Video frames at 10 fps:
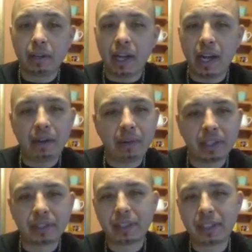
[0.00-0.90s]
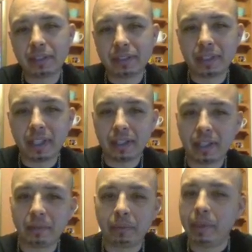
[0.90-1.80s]
I honestly couldn't say
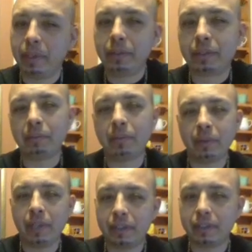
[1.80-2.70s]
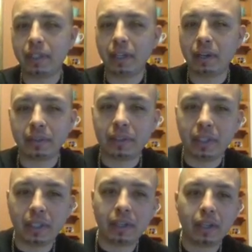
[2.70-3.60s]
that we use them more than 8 to 10 hours a
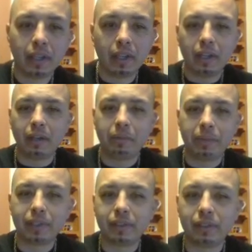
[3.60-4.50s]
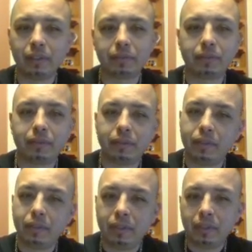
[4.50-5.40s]
day, because, you know,
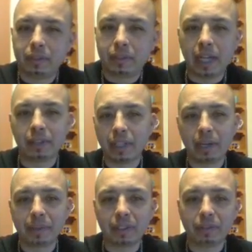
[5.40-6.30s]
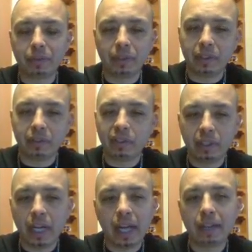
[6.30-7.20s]
there's downtime and stuff.
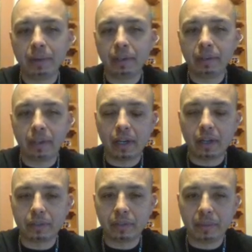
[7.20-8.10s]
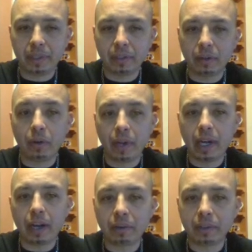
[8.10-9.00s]
You're not on the radio that often. I mean, your whole
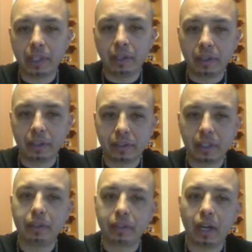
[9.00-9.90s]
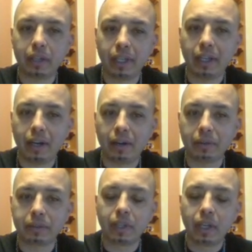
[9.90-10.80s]
8-hour day, you couldn't say you talked 8
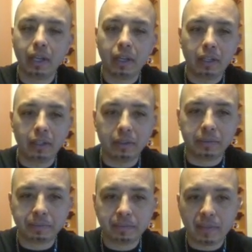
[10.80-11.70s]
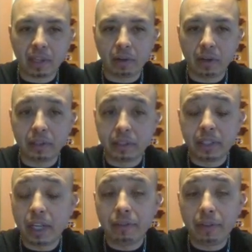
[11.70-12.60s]
hours, you know, or
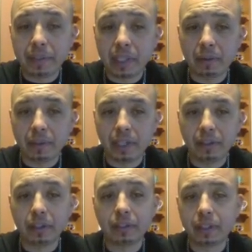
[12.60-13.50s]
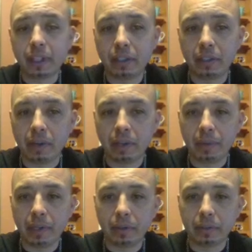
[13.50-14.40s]
10, 15-hour day, you couldn't say that you're on the
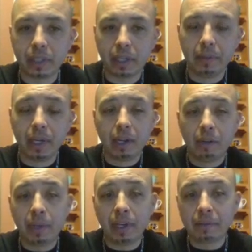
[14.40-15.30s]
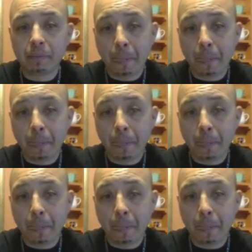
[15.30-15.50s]
radio the whole time. But